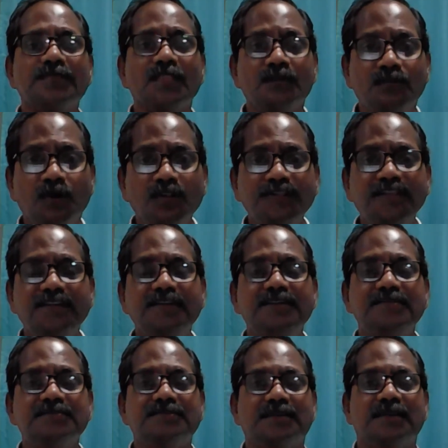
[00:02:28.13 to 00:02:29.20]
Wall
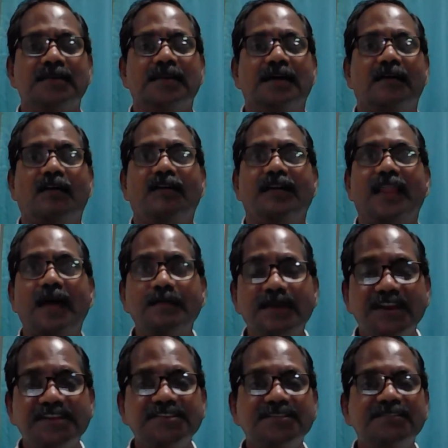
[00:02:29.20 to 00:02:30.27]
thickness or
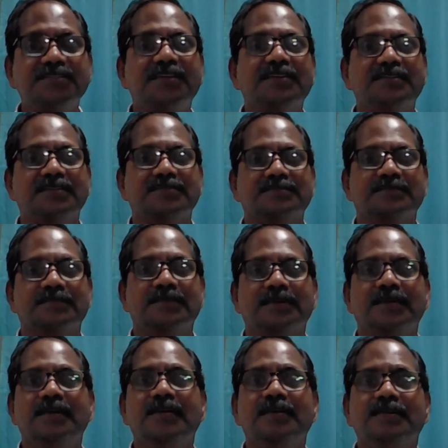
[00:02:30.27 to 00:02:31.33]
lamination thickness.
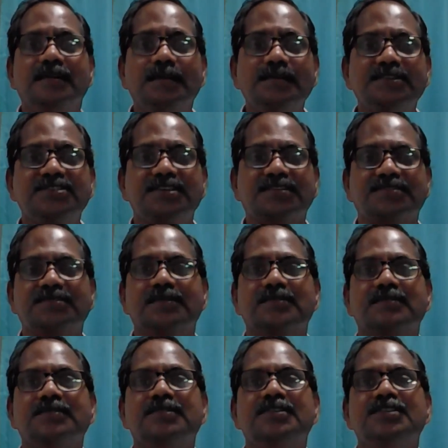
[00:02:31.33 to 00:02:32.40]
Number six,
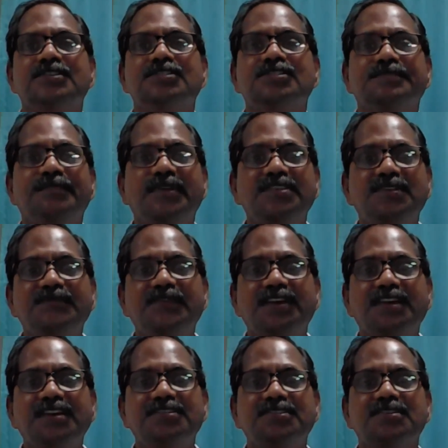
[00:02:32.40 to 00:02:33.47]

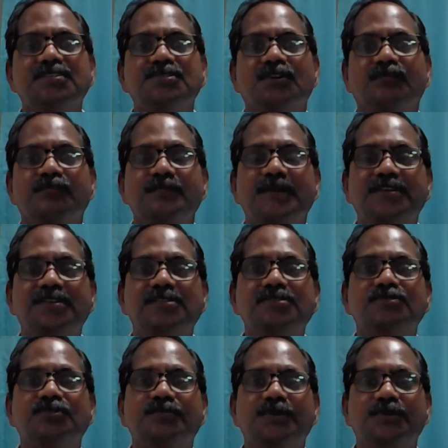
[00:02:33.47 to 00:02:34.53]
specifications of
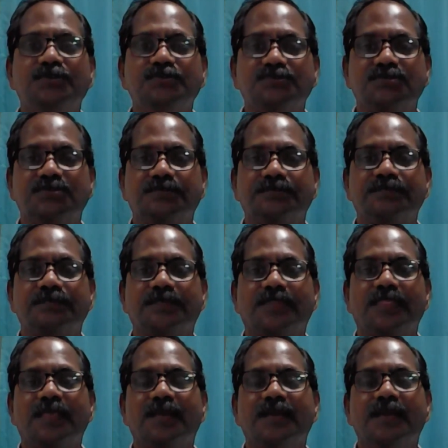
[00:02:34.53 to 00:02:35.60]
materials to be used.
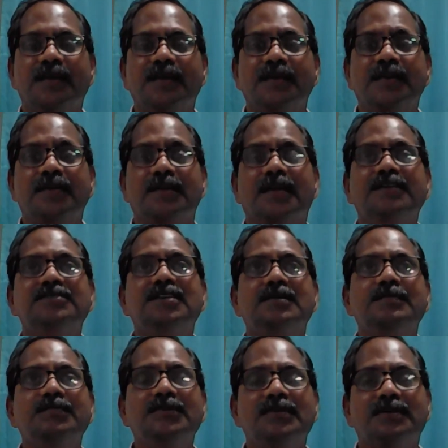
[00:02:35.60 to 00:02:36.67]

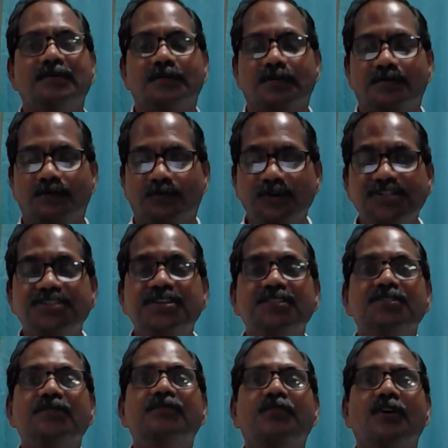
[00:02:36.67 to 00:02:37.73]
Example, what
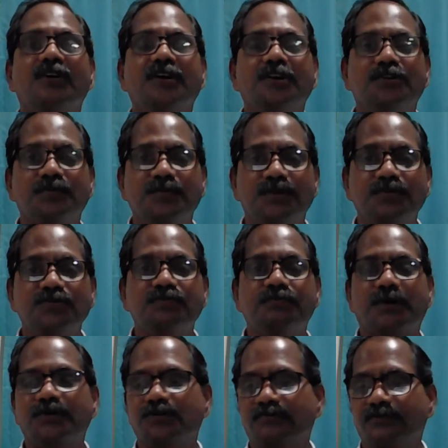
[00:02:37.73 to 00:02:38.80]
strength of concrete to be used
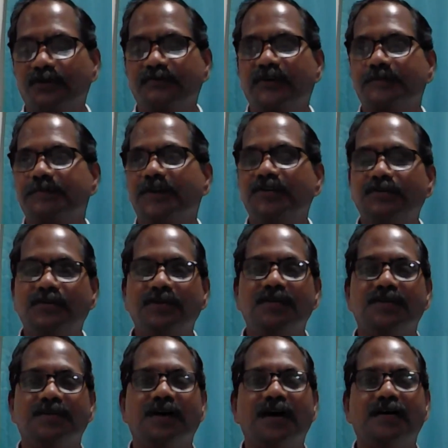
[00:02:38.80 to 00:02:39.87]
for
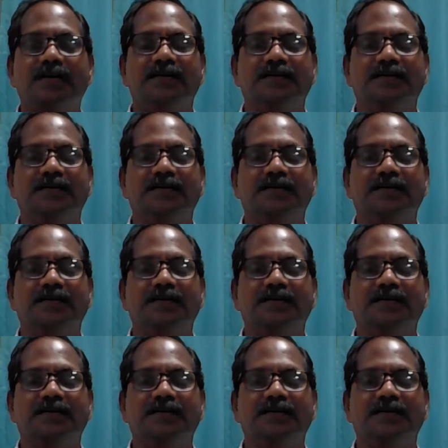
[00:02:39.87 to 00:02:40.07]
particular